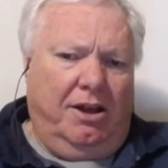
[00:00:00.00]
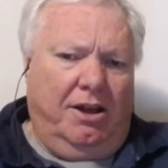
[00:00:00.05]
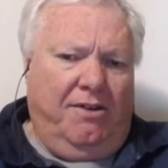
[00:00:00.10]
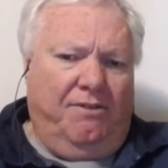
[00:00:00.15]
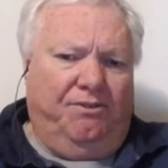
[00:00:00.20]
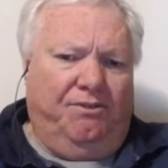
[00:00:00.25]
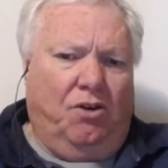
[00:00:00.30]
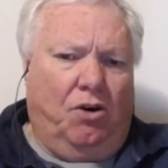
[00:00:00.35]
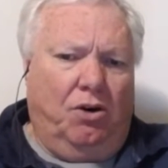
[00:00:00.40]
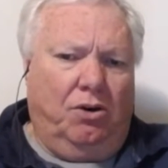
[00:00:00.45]

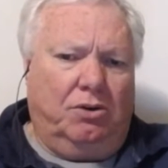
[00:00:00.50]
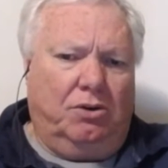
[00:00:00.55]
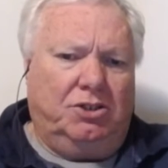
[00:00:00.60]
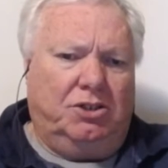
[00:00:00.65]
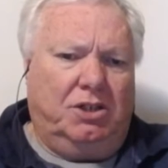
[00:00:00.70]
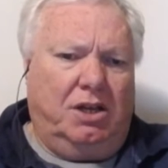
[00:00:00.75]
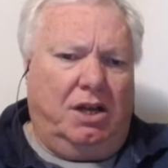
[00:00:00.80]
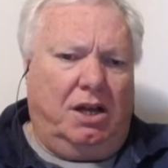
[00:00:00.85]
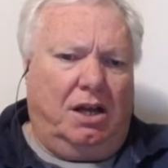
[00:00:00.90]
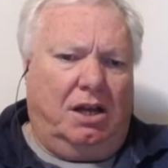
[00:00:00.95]
Vinyl
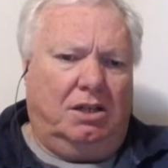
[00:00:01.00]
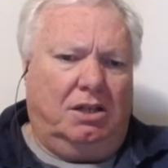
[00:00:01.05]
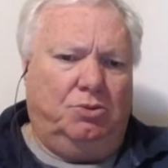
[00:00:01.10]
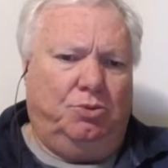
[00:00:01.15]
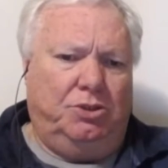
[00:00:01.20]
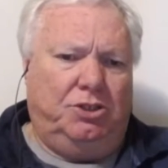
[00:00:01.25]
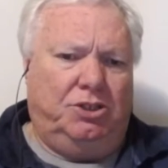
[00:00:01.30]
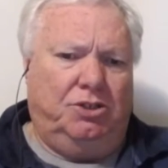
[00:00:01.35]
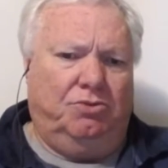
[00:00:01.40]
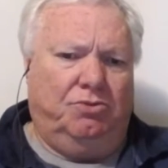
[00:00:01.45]
sales,
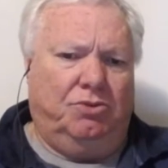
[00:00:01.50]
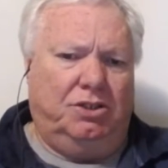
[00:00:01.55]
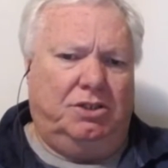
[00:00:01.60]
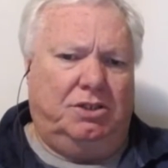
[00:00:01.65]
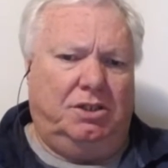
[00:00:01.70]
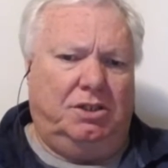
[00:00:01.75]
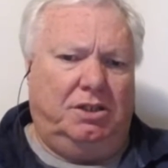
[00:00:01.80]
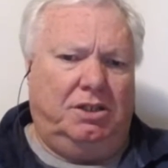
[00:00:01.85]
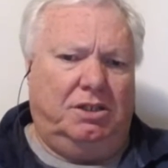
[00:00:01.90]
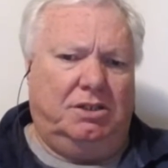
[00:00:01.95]
which in
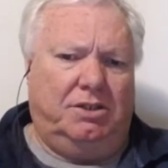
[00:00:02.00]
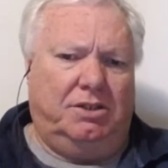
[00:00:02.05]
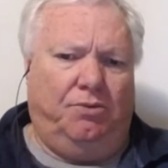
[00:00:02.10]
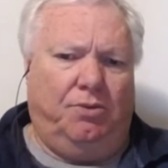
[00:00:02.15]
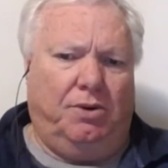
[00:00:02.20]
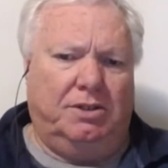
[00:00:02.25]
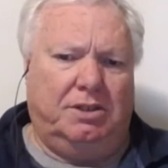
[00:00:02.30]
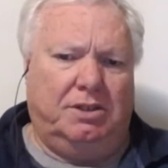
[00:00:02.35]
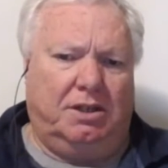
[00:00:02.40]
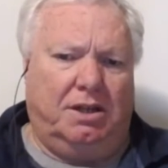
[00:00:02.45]
recent years have
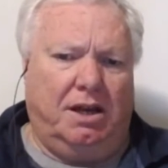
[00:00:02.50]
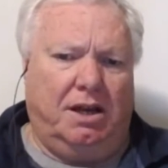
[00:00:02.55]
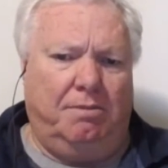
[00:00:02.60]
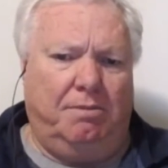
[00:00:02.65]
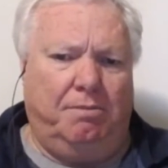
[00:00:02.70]
once again